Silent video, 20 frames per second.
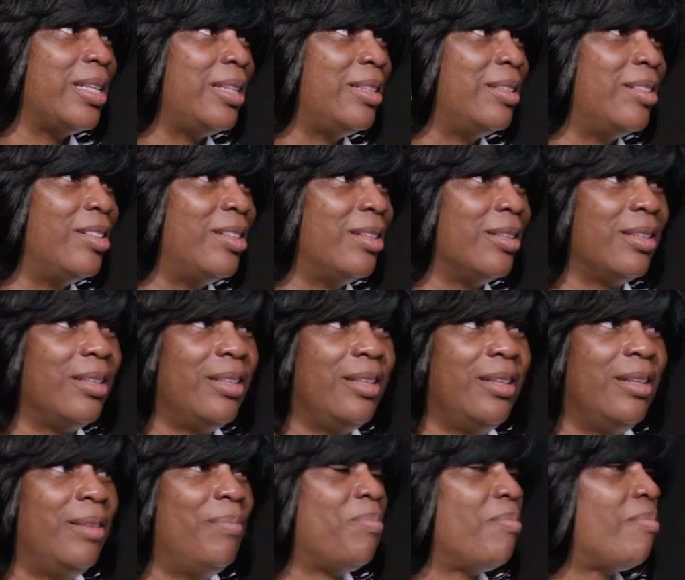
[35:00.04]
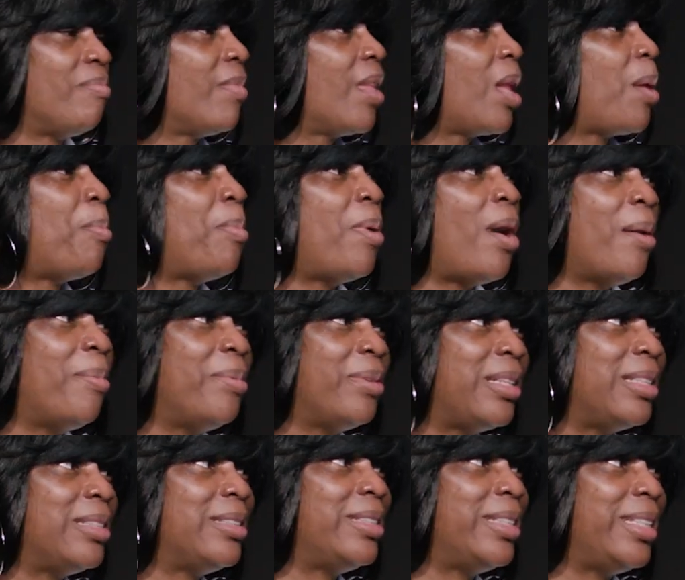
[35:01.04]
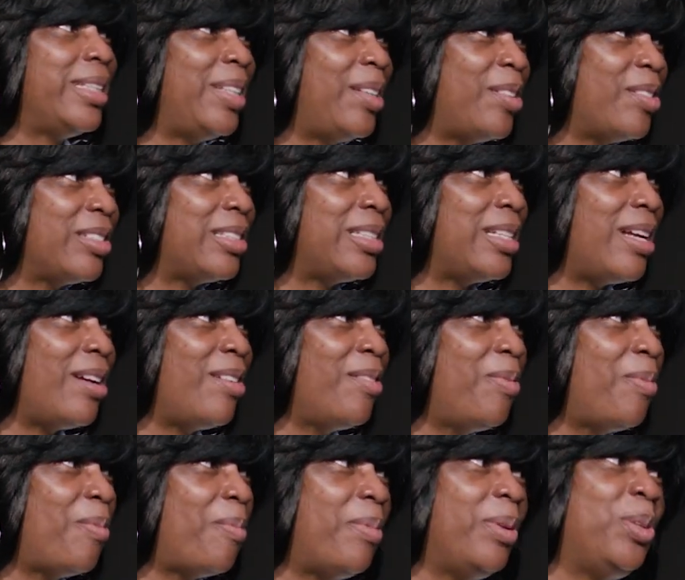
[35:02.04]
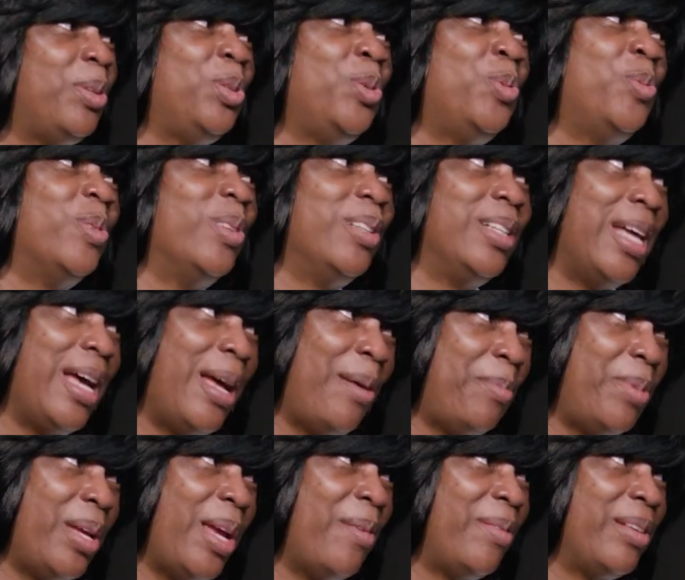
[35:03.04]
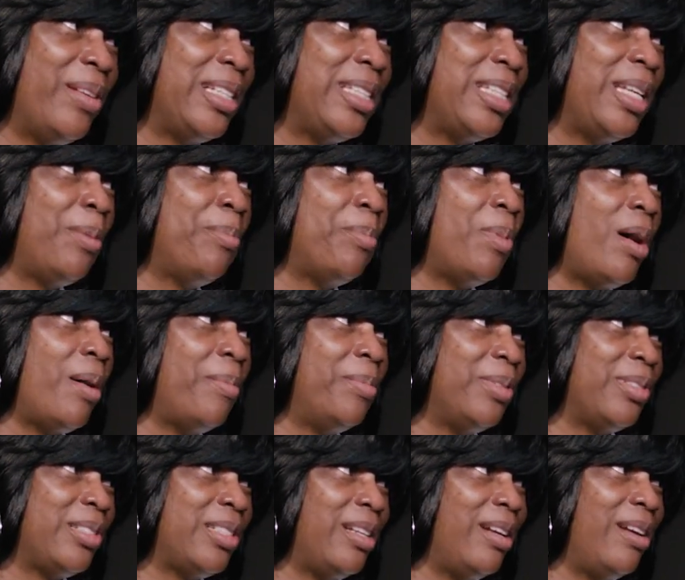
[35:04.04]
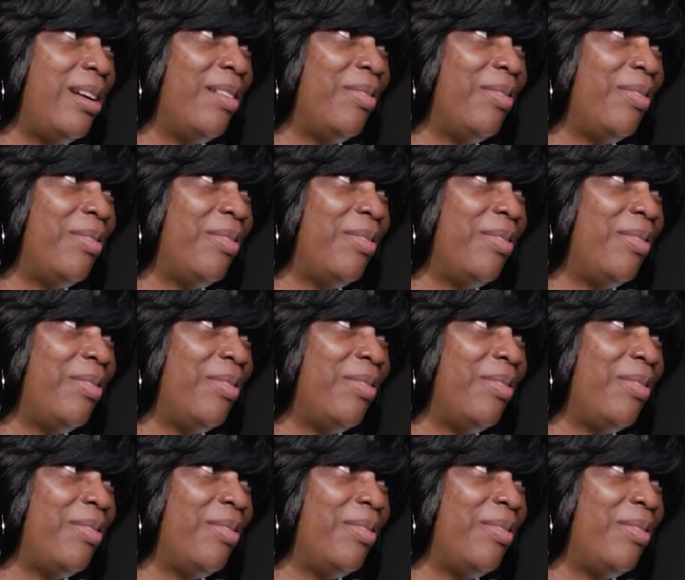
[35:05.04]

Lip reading: look, Barbara can sing your stuff, but you will not be able to sing Barbara's stuff.